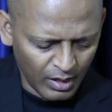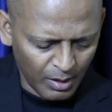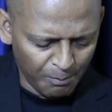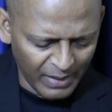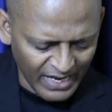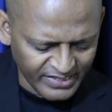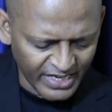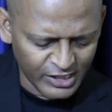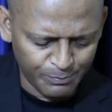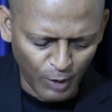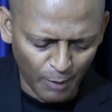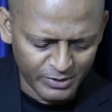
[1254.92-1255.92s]

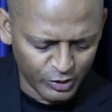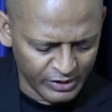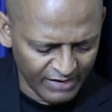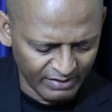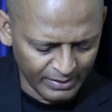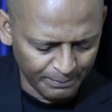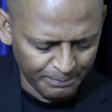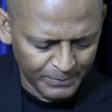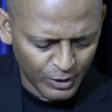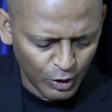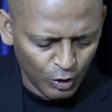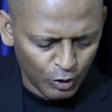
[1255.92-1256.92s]
blessings promised to David.
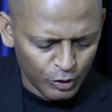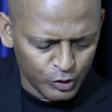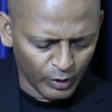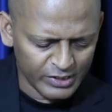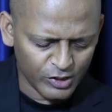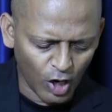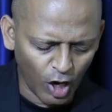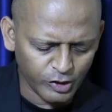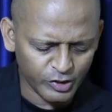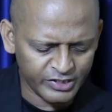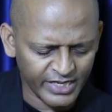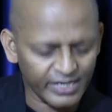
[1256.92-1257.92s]
So it is
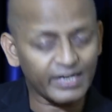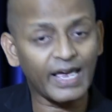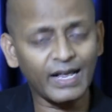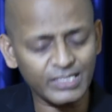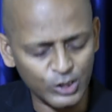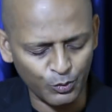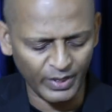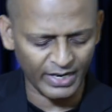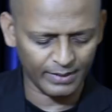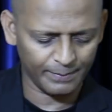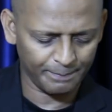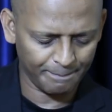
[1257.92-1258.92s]
also stated
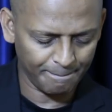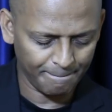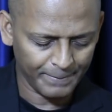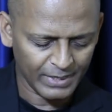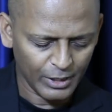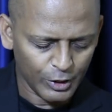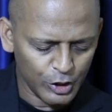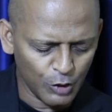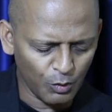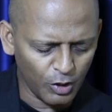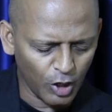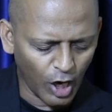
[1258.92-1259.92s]
elsewhere, you
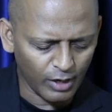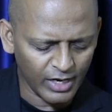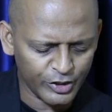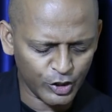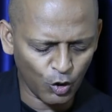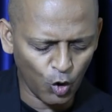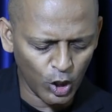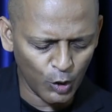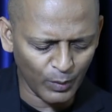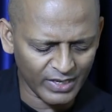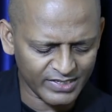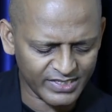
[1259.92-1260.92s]
will not let your Holy
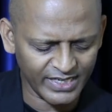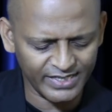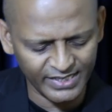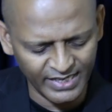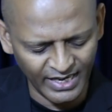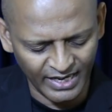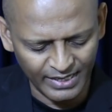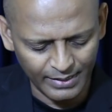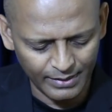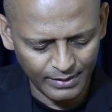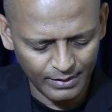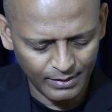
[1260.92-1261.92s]
One see decay.
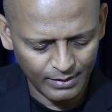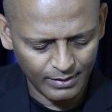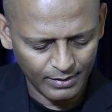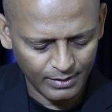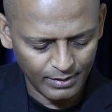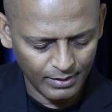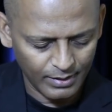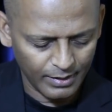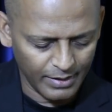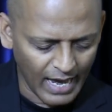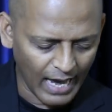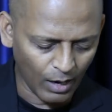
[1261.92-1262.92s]

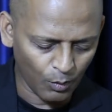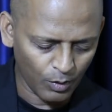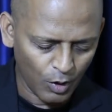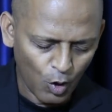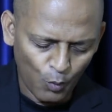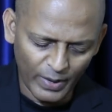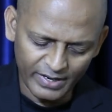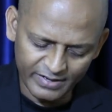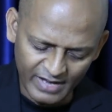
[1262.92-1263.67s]
Now, when